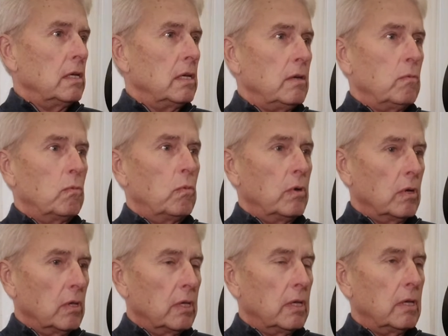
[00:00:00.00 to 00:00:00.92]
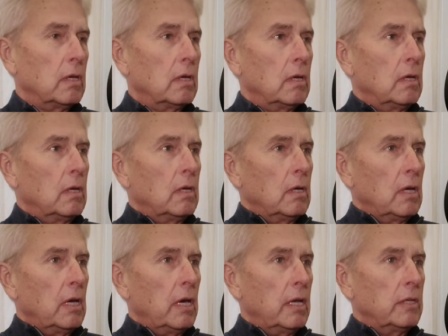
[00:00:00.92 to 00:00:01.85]
He really
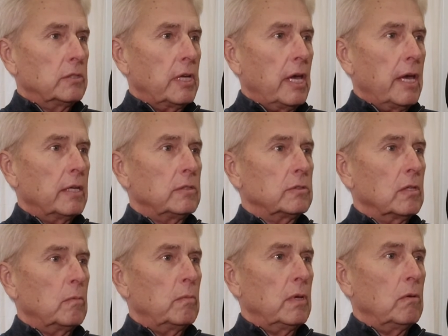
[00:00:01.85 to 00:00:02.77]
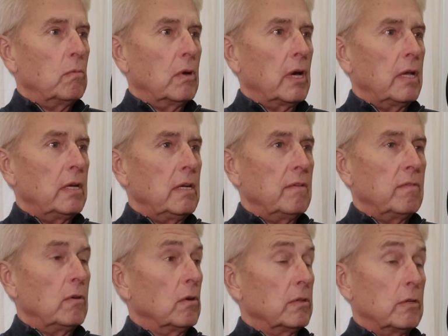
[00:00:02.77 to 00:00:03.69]
had his hands on me when I didn't
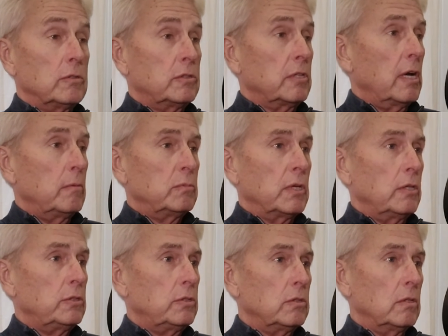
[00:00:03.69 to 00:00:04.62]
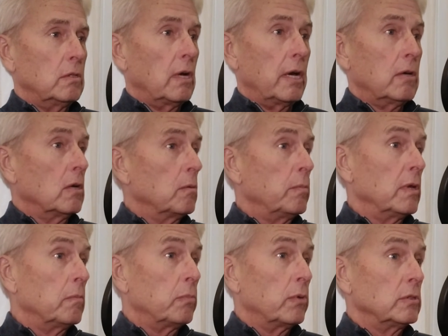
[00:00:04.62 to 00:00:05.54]
even know it. There's times I could have
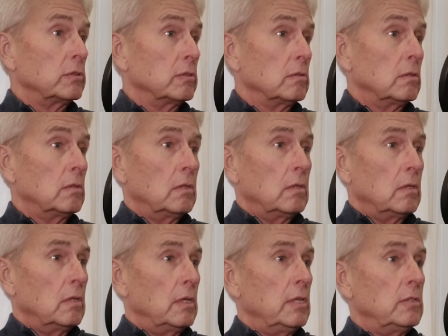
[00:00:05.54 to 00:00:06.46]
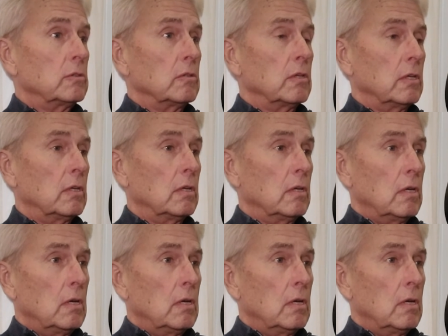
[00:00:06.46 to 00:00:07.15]
been in prison easily.